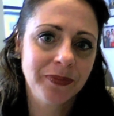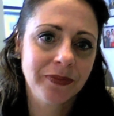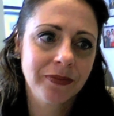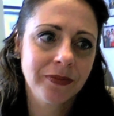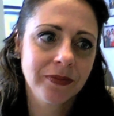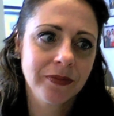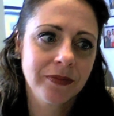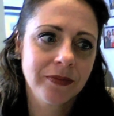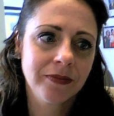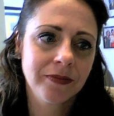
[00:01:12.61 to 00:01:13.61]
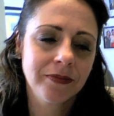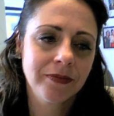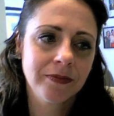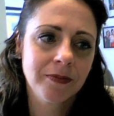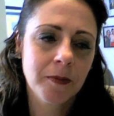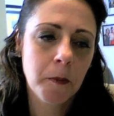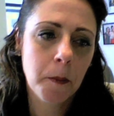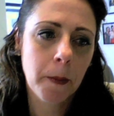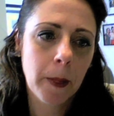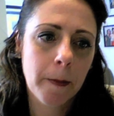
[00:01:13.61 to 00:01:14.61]

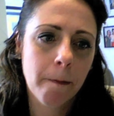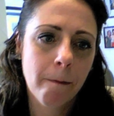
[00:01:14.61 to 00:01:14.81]
[no speech]